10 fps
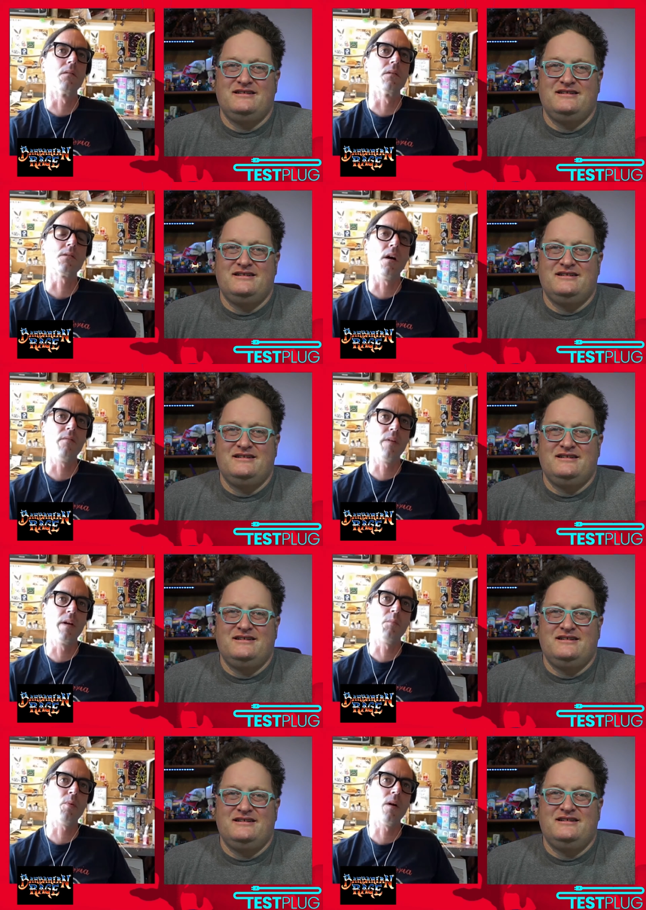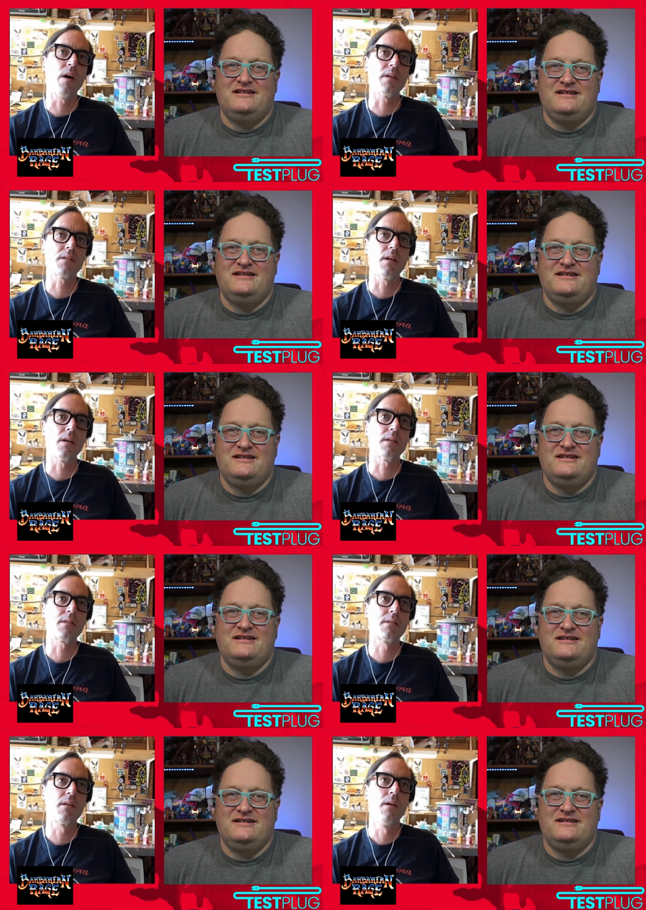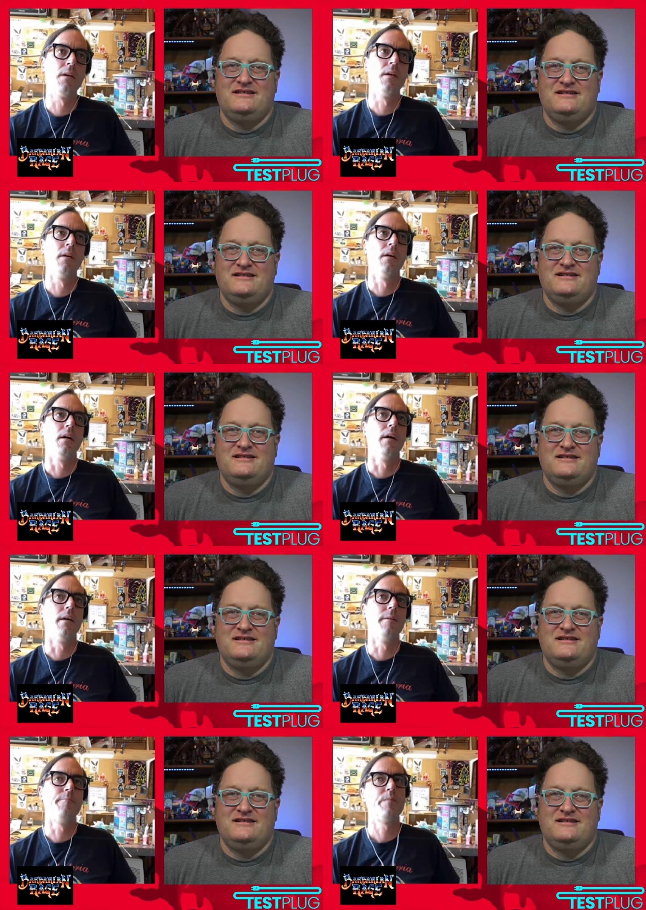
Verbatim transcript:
Speaker 1: the soft vinyl process. Um,